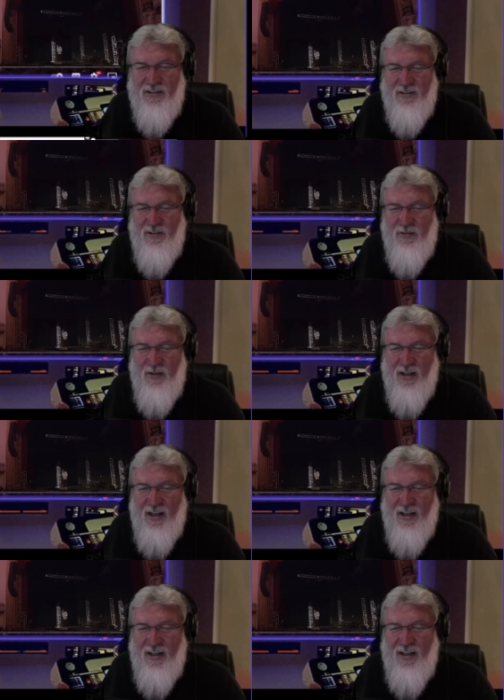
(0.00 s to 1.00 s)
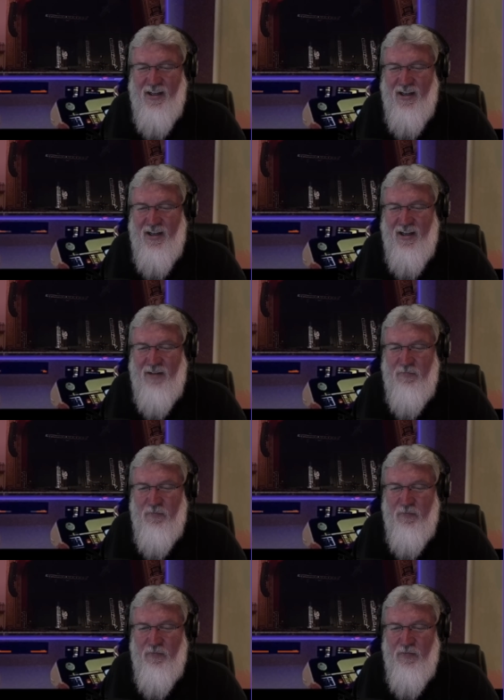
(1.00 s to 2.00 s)
here and see what we got.
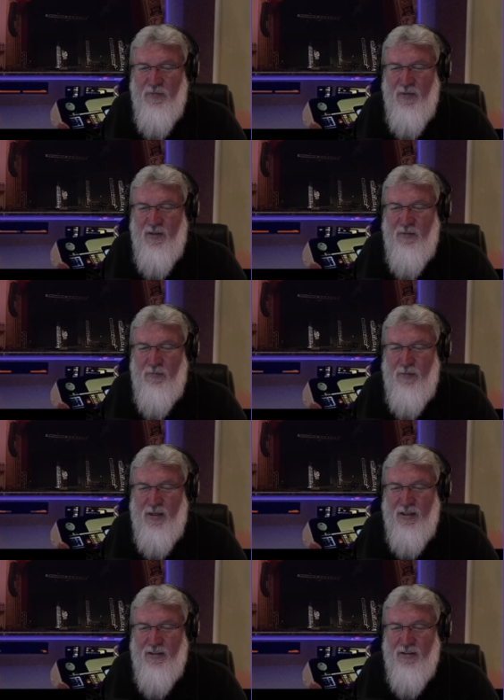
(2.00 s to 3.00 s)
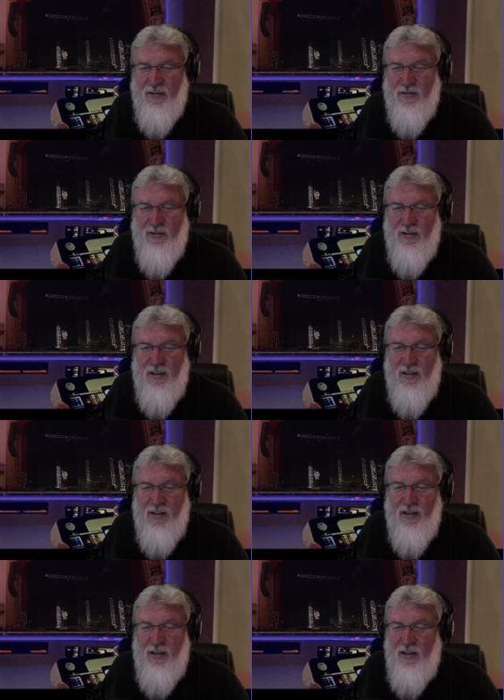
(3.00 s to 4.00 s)
Um, my goodness.
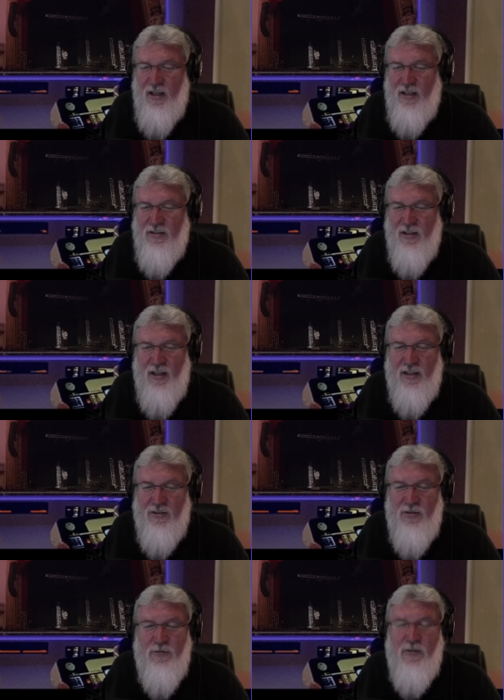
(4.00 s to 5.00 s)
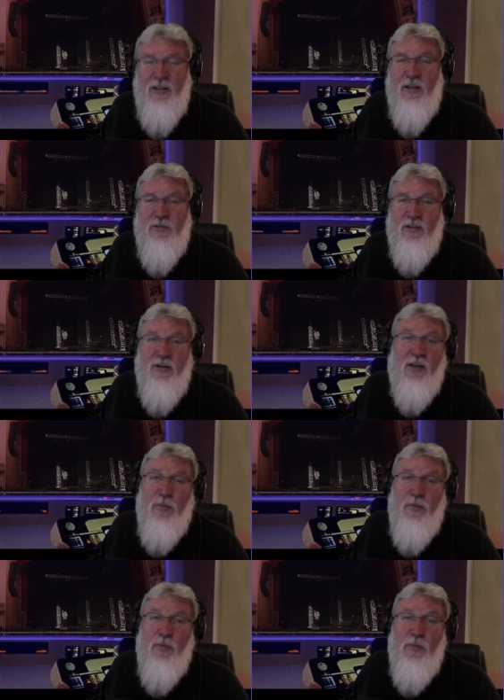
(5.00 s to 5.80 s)
Last last two videos I tried